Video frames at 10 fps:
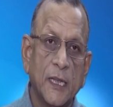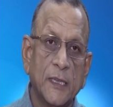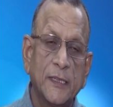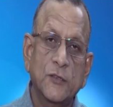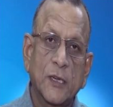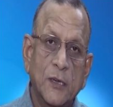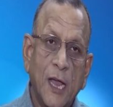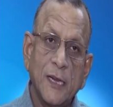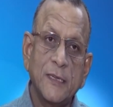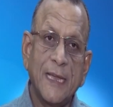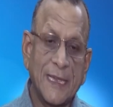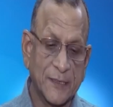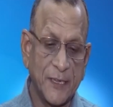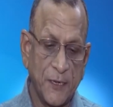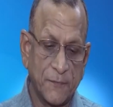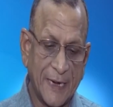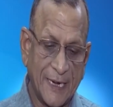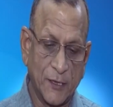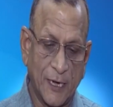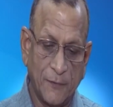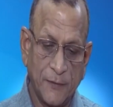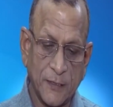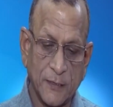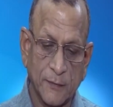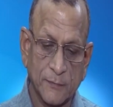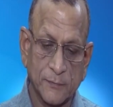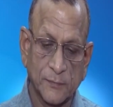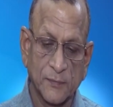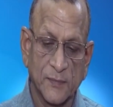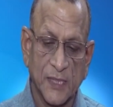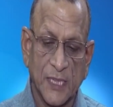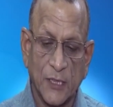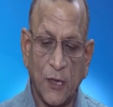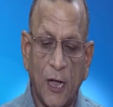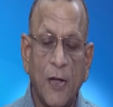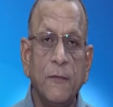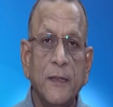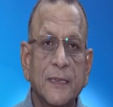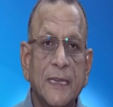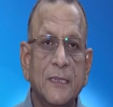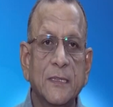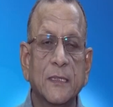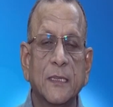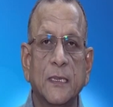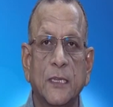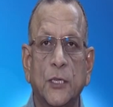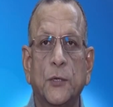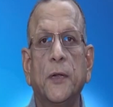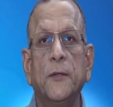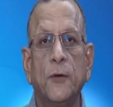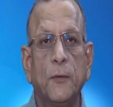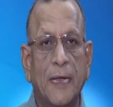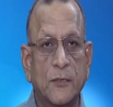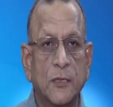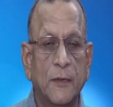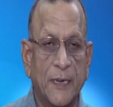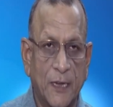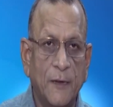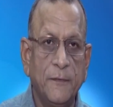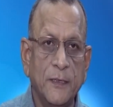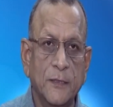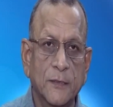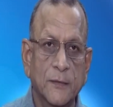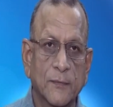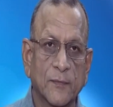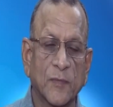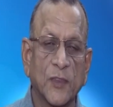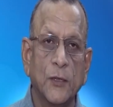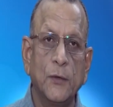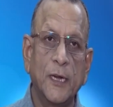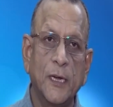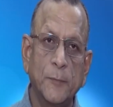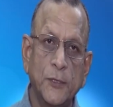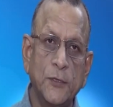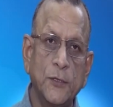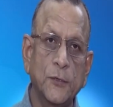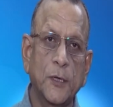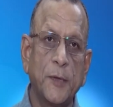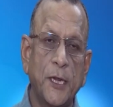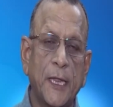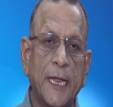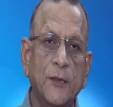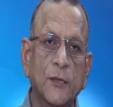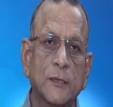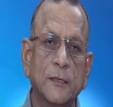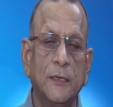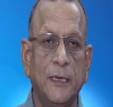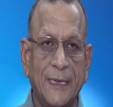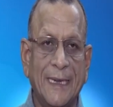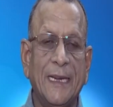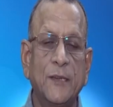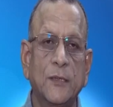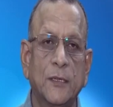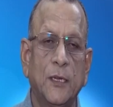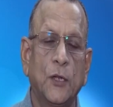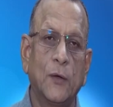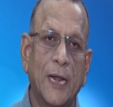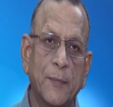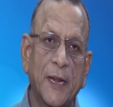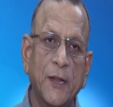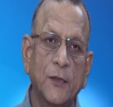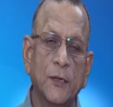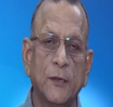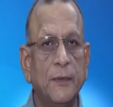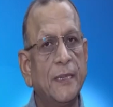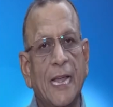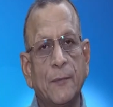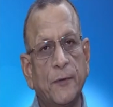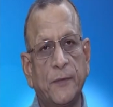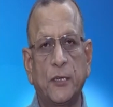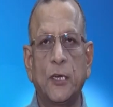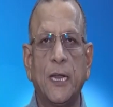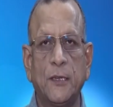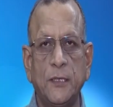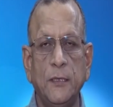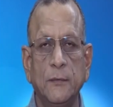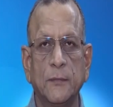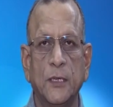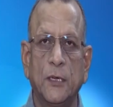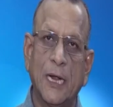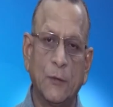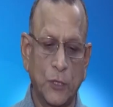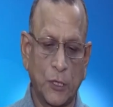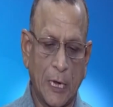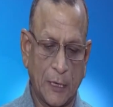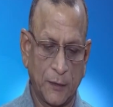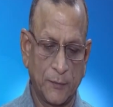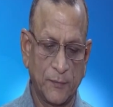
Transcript: This technology has redefined the office. The office is 24/7 office. You are in a position to communicate, connect, collaborate with the help of technology round the clock.